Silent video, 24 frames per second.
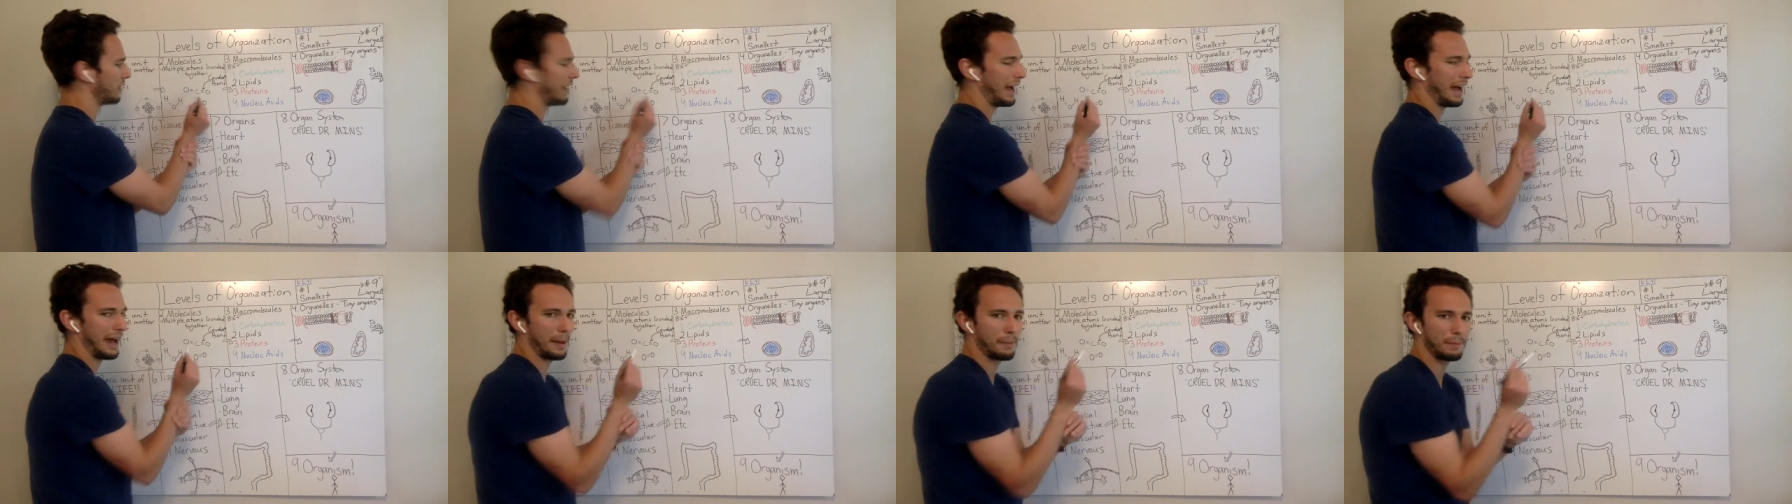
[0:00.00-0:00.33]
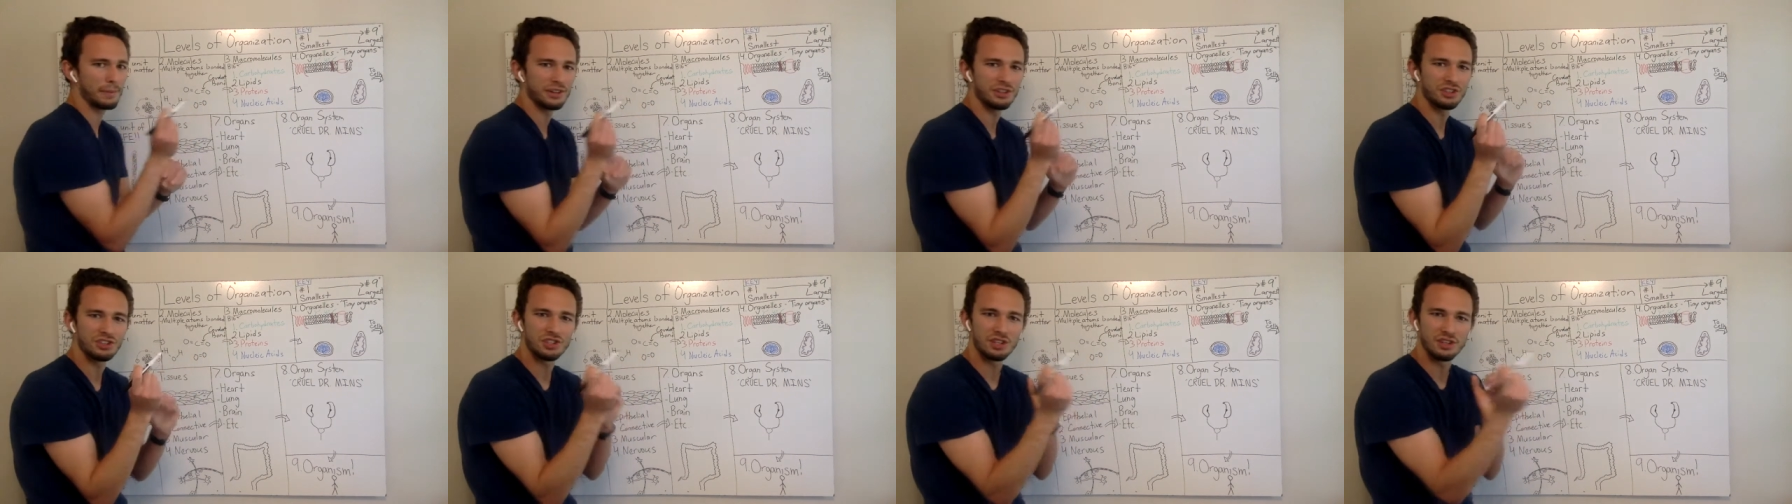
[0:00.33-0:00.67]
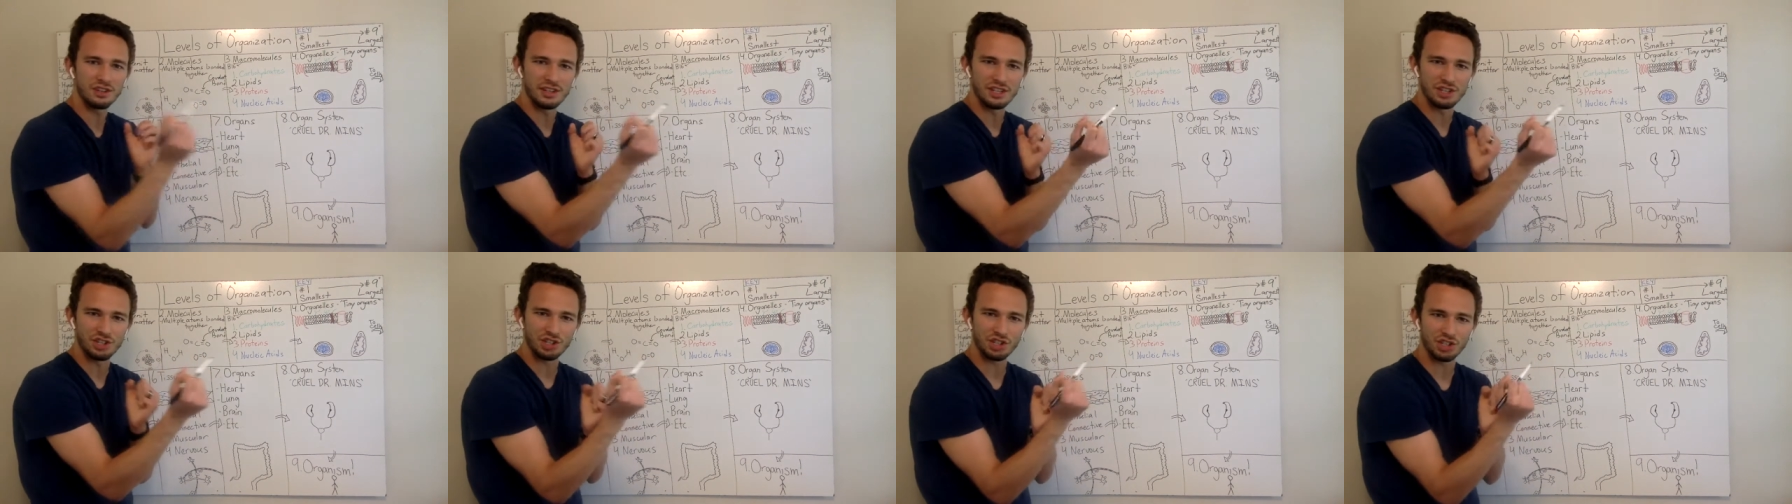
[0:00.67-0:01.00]
what happens
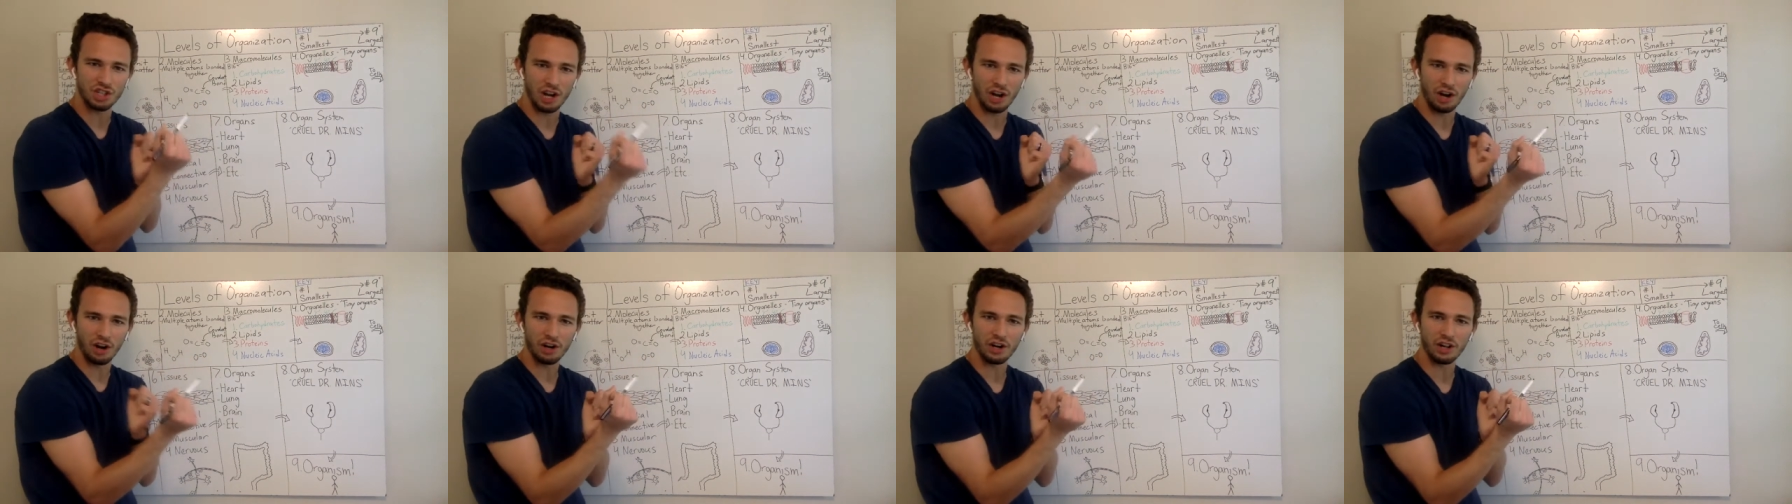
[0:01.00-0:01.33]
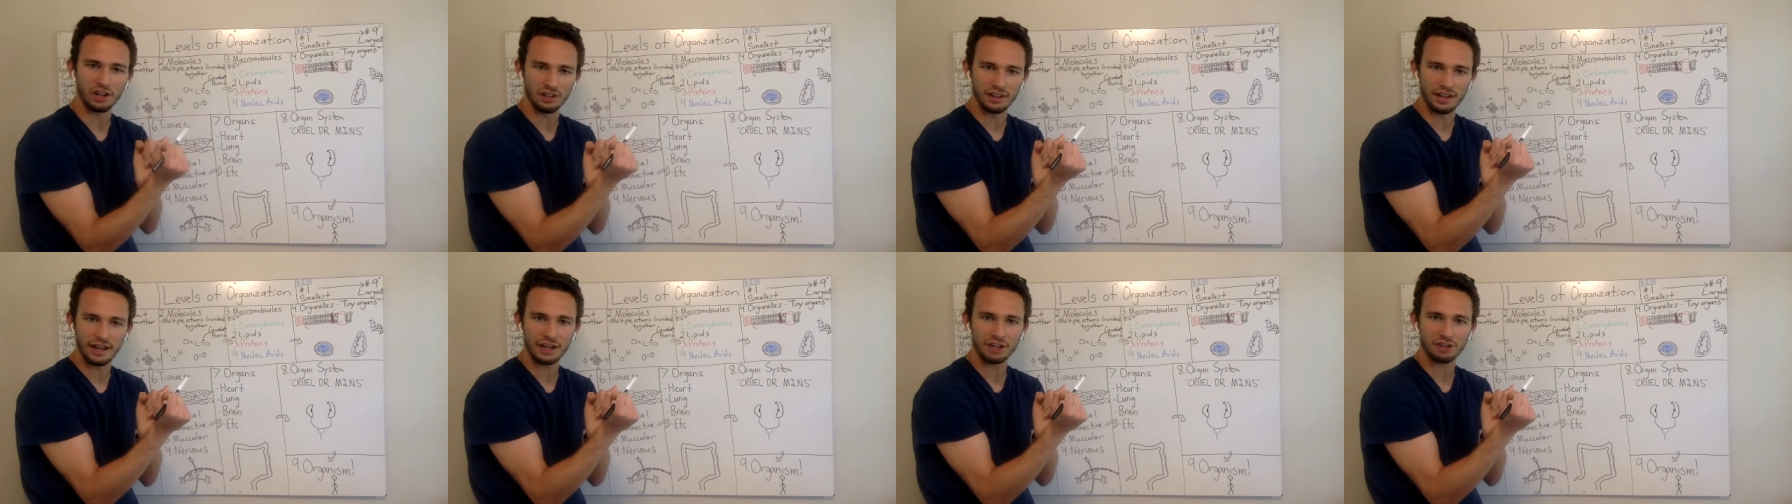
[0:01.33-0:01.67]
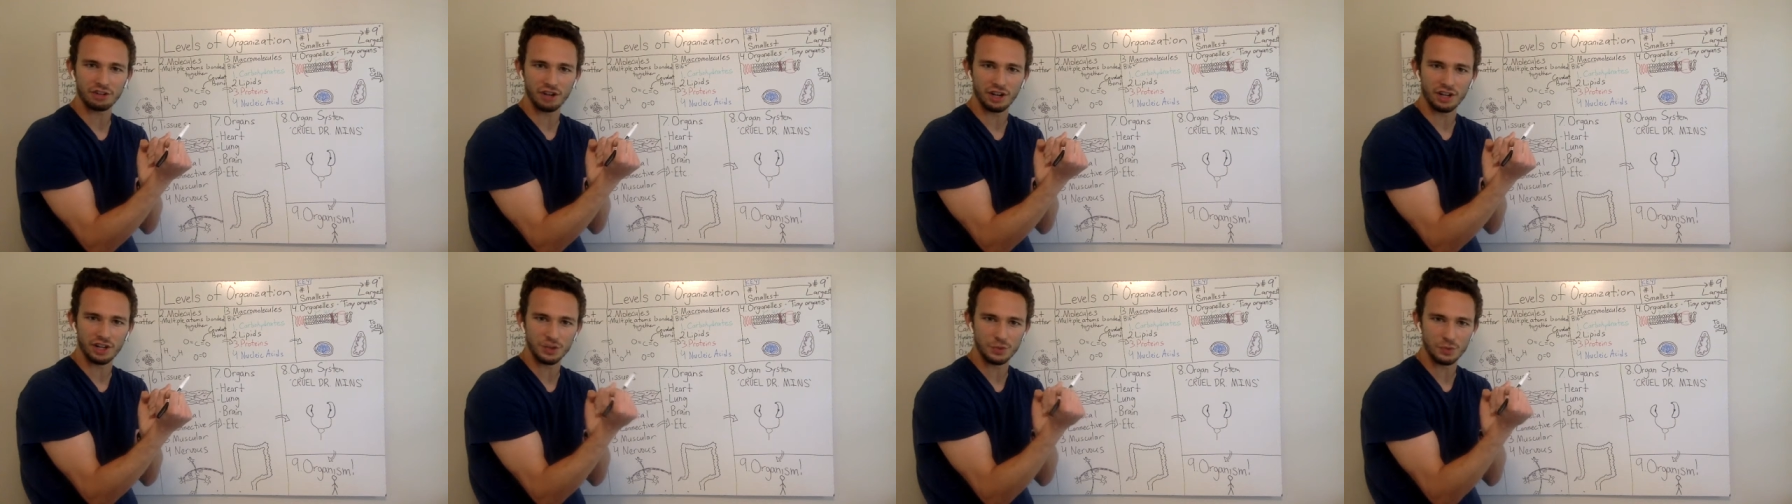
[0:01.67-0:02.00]
to these shared
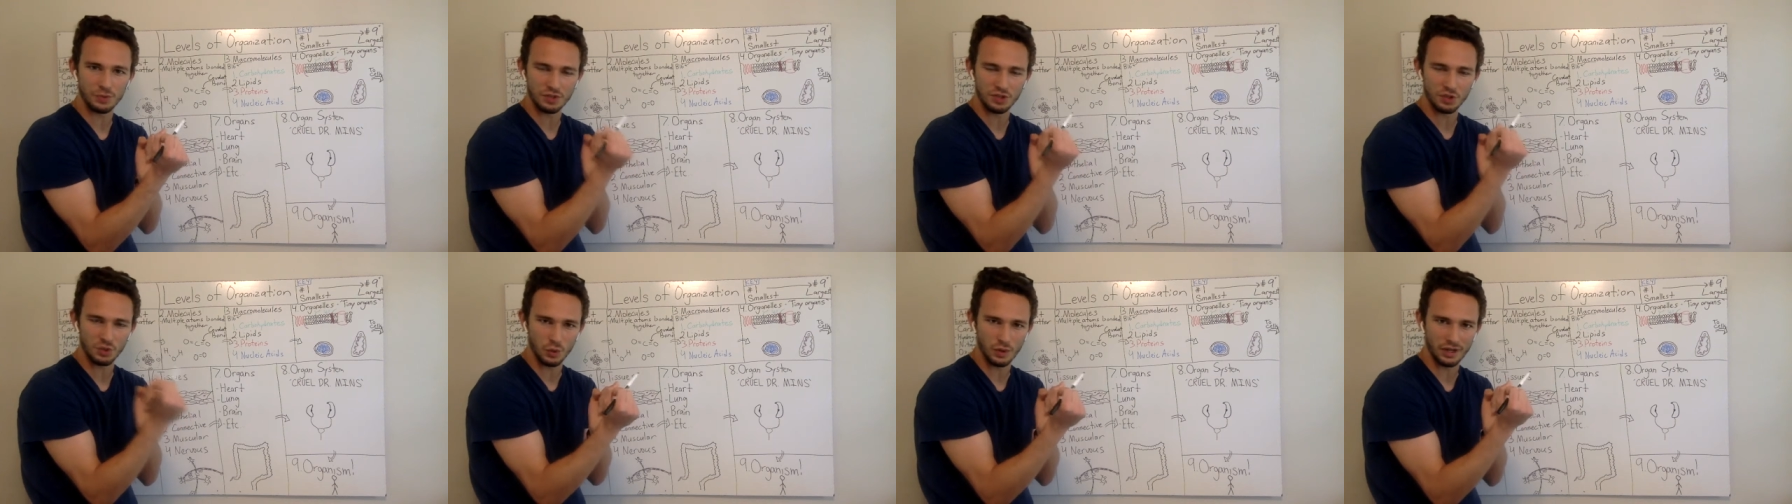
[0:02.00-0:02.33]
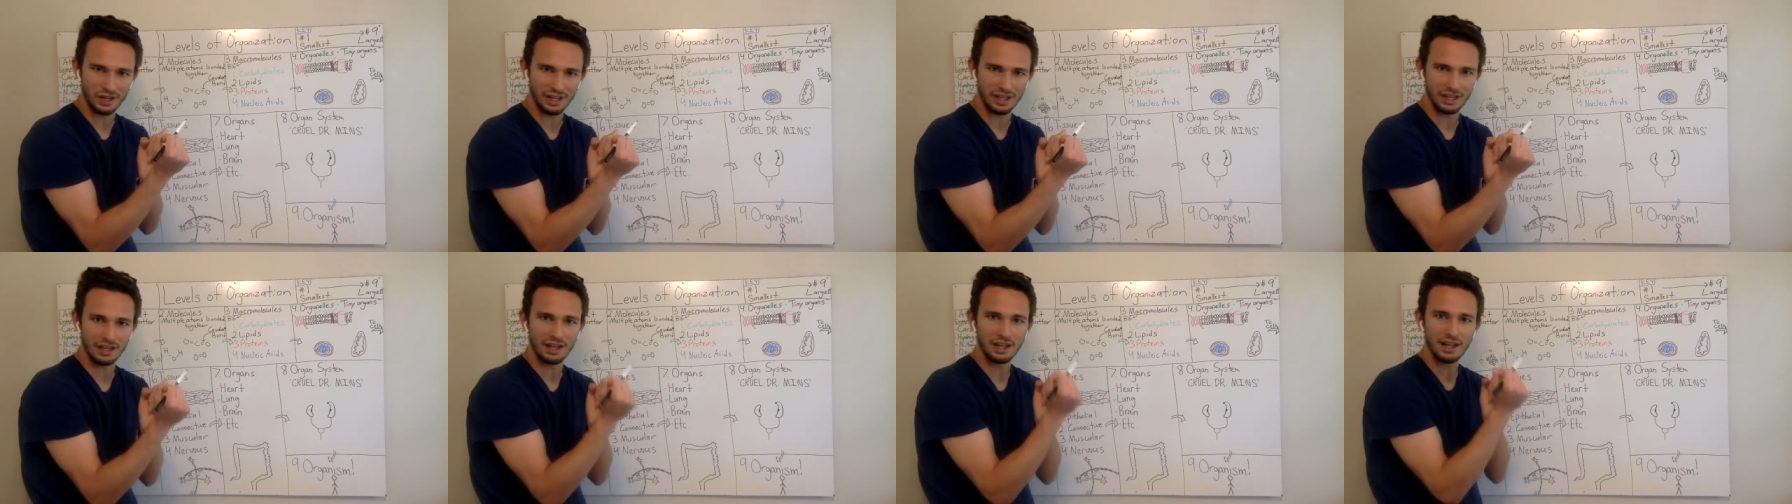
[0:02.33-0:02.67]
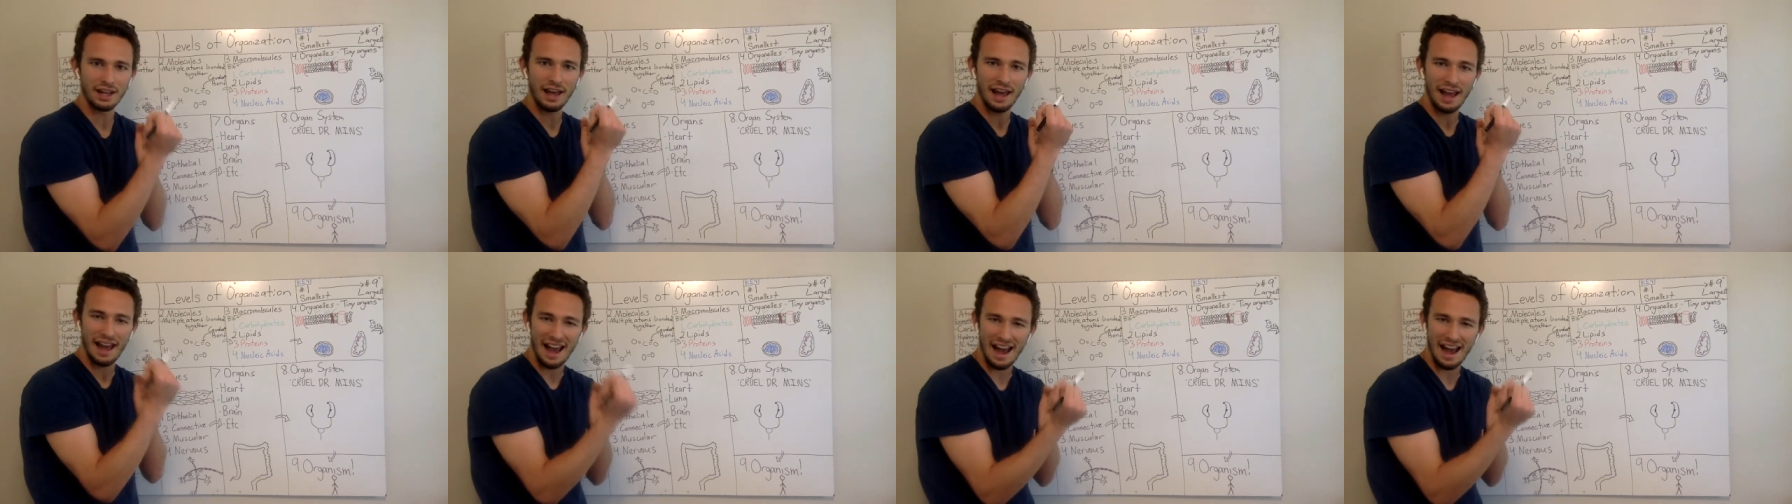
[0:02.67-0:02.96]
electrons between